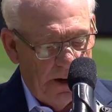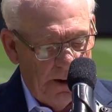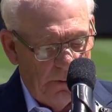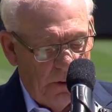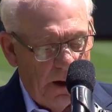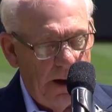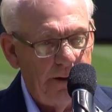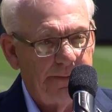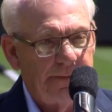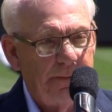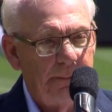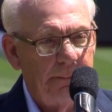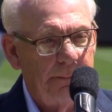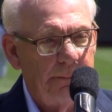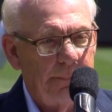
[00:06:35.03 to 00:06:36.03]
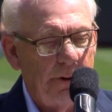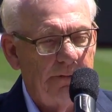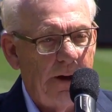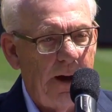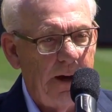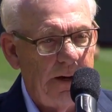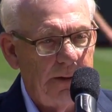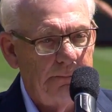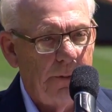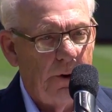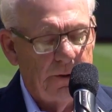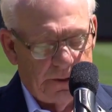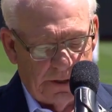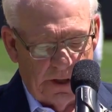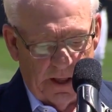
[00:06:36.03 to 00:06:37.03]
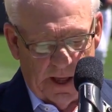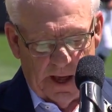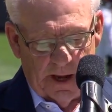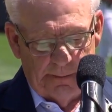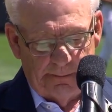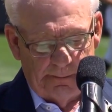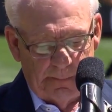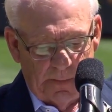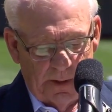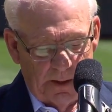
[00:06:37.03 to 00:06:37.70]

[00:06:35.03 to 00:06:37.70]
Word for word: my wife, provided most of that